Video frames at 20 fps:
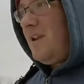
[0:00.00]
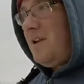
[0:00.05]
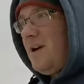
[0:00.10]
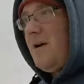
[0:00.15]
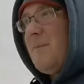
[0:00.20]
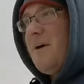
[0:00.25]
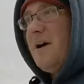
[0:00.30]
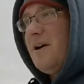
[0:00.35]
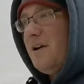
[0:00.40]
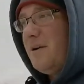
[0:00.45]

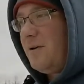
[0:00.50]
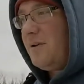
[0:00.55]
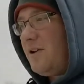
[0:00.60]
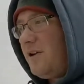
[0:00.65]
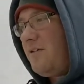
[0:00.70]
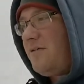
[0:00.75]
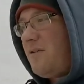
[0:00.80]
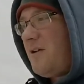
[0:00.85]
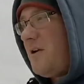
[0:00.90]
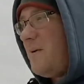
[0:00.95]
Come out here with a
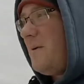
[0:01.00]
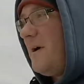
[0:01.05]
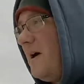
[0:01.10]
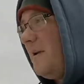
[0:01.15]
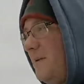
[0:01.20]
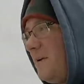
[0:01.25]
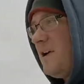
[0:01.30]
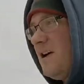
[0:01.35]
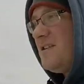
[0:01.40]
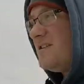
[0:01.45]
good friend of
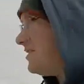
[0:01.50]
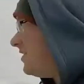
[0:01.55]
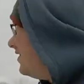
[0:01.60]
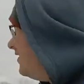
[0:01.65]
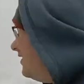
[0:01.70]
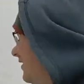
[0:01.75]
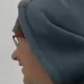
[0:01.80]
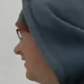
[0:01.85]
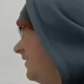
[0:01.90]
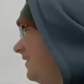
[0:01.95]
mine, a cousin,
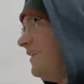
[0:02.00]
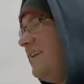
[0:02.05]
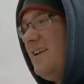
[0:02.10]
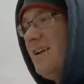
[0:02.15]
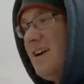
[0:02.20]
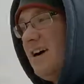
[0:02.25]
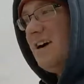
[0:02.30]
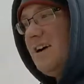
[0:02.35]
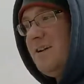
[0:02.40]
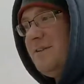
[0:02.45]
and
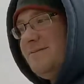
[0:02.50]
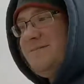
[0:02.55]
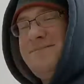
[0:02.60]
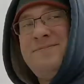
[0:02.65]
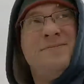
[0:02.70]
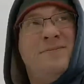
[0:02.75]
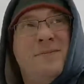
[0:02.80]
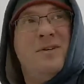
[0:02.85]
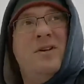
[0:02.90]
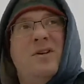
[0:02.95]

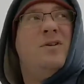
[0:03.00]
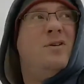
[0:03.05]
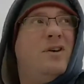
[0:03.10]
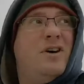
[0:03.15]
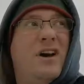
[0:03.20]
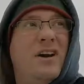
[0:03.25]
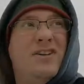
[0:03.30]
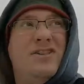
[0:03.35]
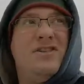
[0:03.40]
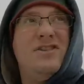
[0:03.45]

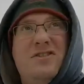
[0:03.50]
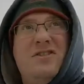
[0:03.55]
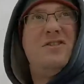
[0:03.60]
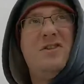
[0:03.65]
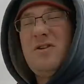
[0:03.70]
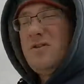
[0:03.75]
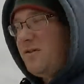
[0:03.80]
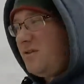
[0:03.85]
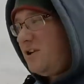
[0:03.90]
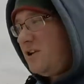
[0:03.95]
catch these
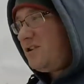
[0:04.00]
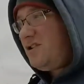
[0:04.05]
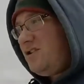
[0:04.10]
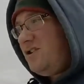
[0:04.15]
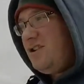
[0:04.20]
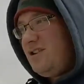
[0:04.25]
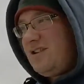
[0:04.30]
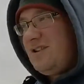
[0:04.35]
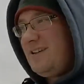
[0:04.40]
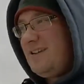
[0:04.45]
little
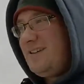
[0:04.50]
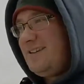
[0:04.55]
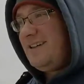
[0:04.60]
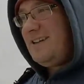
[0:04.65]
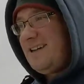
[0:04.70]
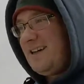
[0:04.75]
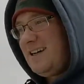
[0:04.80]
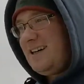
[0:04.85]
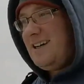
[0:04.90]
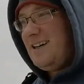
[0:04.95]
fish. And
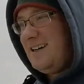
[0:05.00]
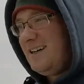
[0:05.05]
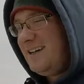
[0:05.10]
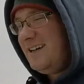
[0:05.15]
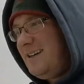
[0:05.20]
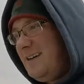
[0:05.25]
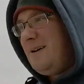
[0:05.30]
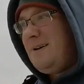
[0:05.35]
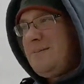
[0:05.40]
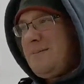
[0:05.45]

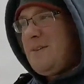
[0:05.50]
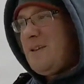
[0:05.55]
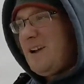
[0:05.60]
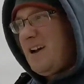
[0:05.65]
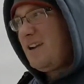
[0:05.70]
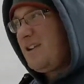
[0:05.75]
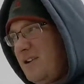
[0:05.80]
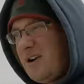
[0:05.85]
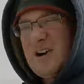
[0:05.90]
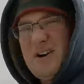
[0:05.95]

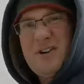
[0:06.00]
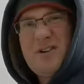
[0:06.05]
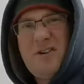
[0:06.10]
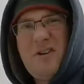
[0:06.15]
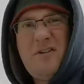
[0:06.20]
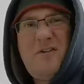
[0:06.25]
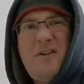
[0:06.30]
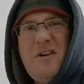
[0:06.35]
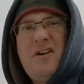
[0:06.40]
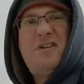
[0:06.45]

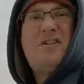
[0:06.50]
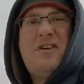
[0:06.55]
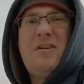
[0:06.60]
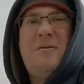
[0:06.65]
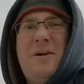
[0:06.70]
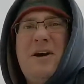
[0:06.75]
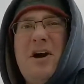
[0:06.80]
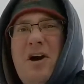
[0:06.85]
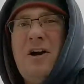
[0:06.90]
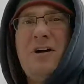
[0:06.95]
I fear it's
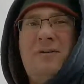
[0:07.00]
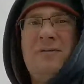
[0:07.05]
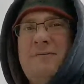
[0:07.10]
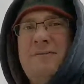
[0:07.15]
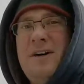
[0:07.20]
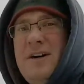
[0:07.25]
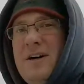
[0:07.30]
going to be gone